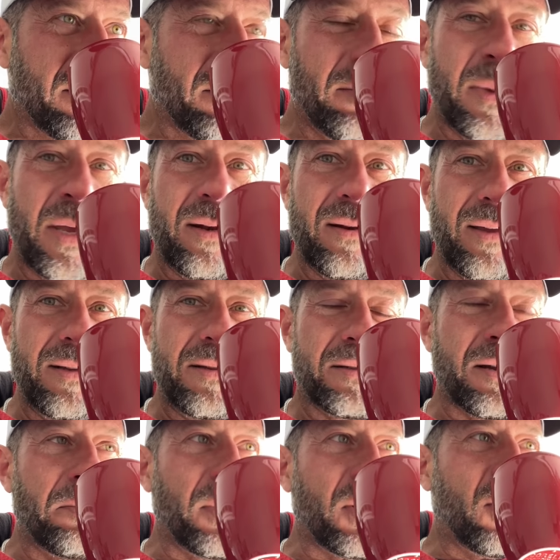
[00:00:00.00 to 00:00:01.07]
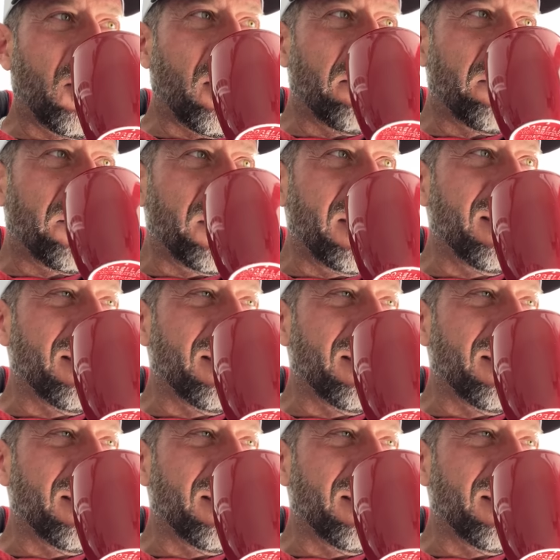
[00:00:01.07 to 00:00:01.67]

Made a nice cup of coffee.